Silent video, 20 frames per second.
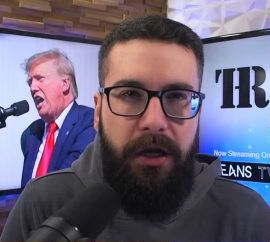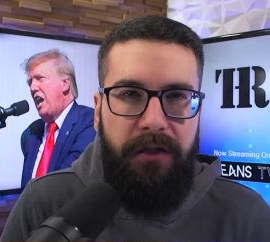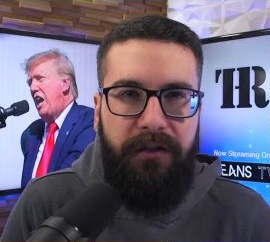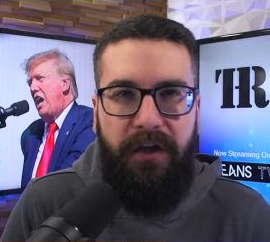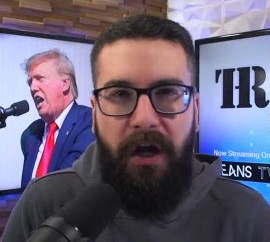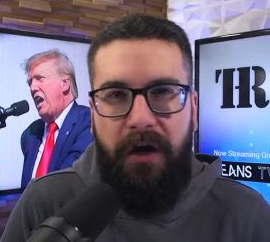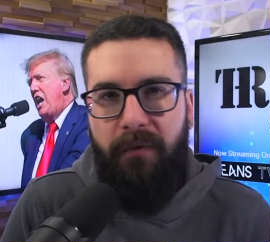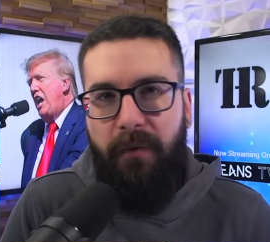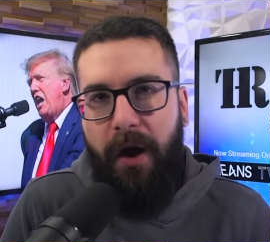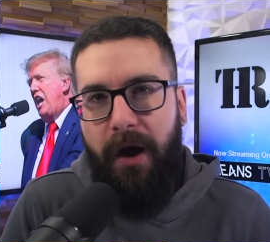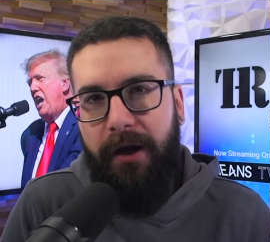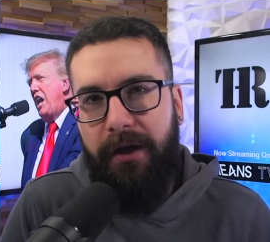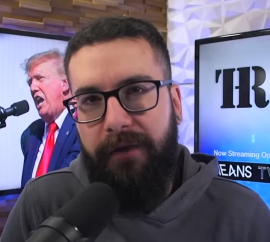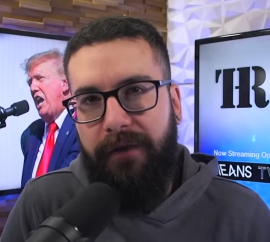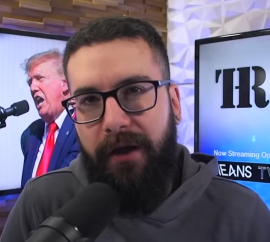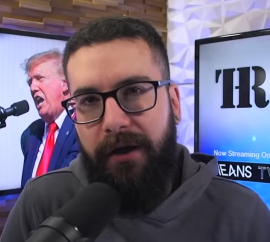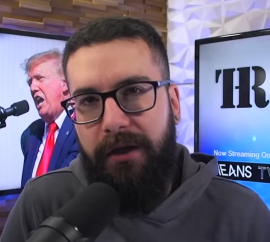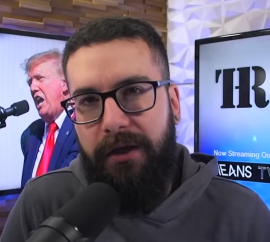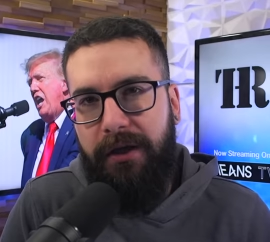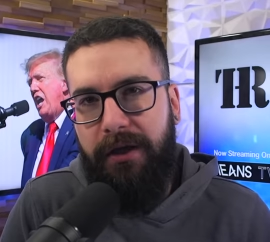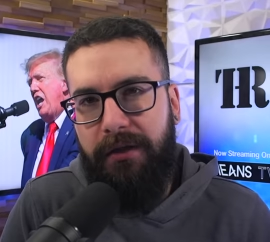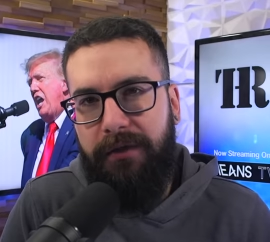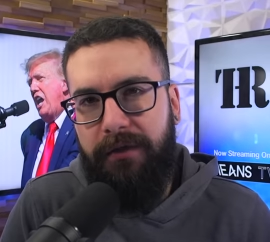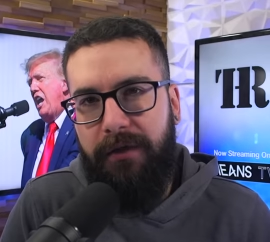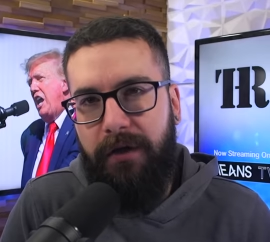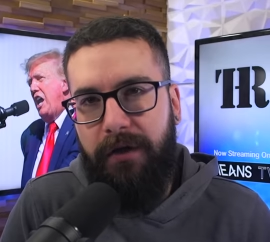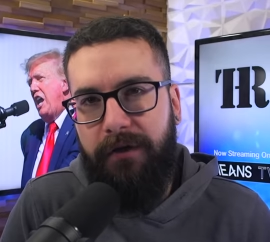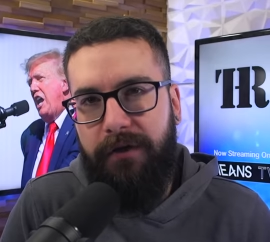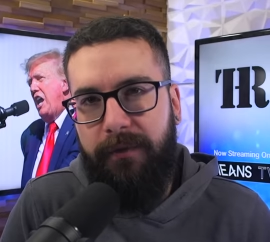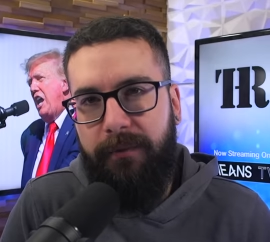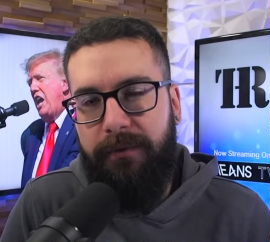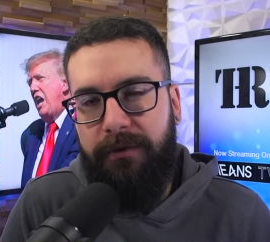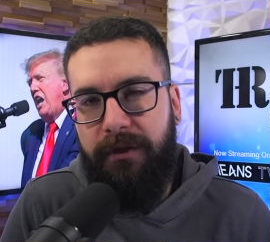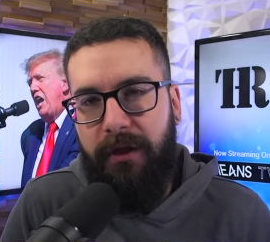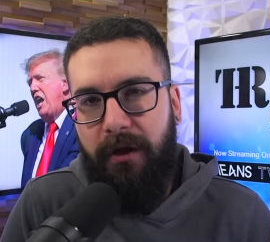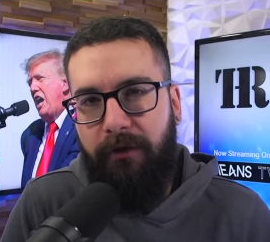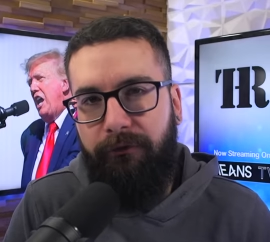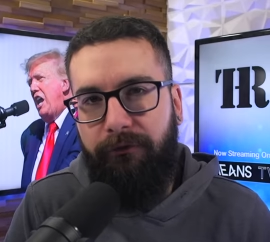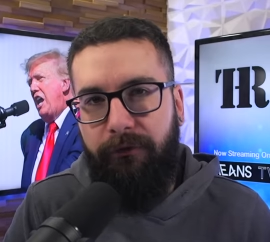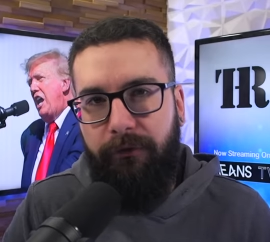Speaker 1: It's ironic that he considers
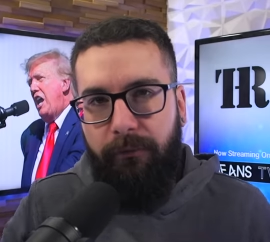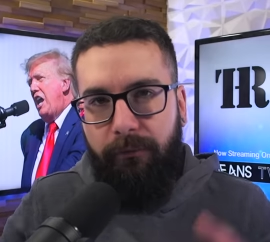himself